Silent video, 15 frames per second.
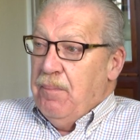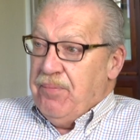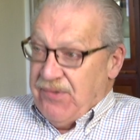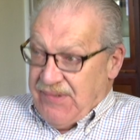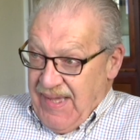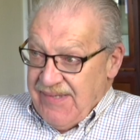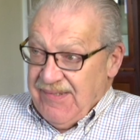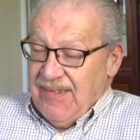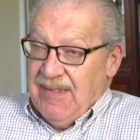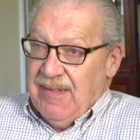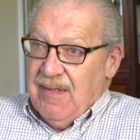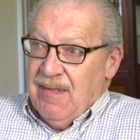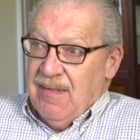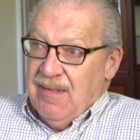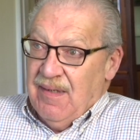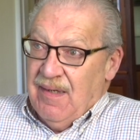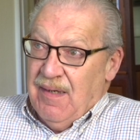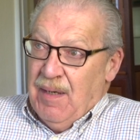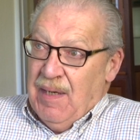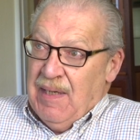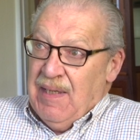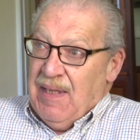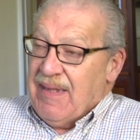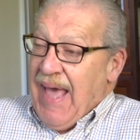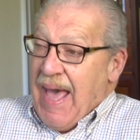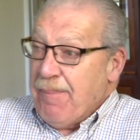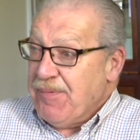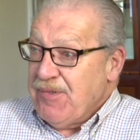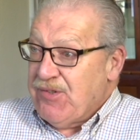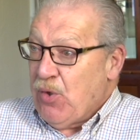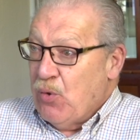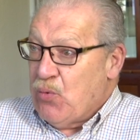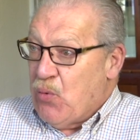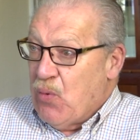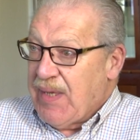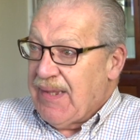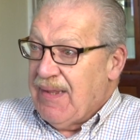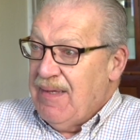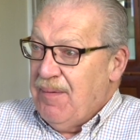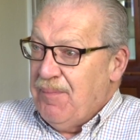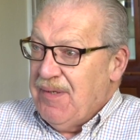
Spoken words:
Precisely. It happened so quickly.